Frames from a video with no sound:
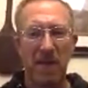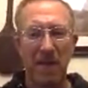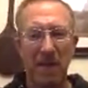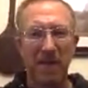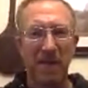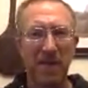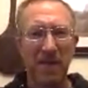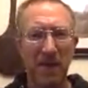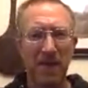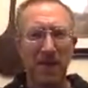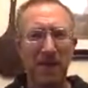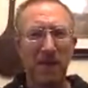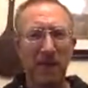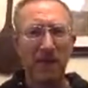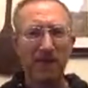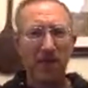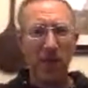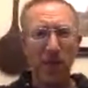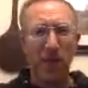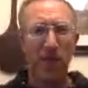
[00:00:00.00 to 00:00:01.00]
this
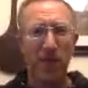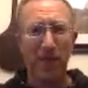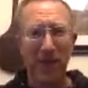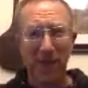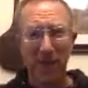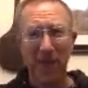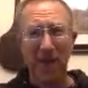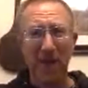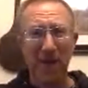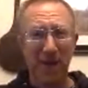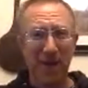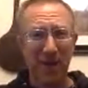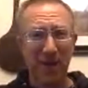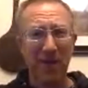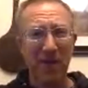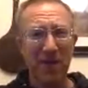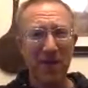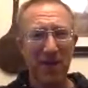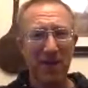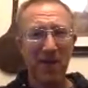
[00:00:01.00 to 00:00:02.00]
before the
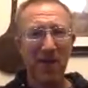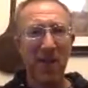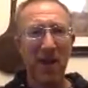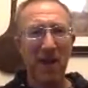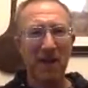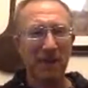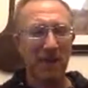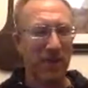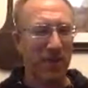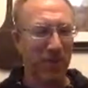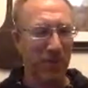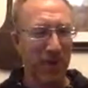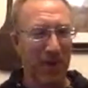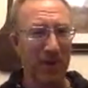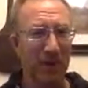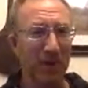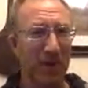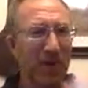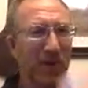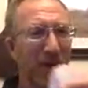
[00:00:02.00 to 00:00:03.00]
live stream
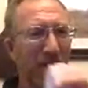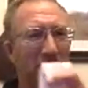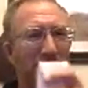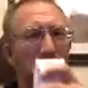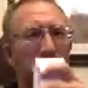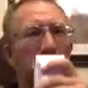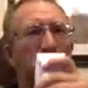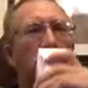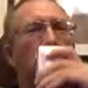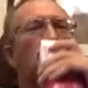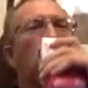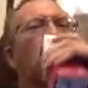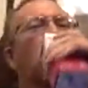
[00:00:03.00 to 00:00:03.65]
starts.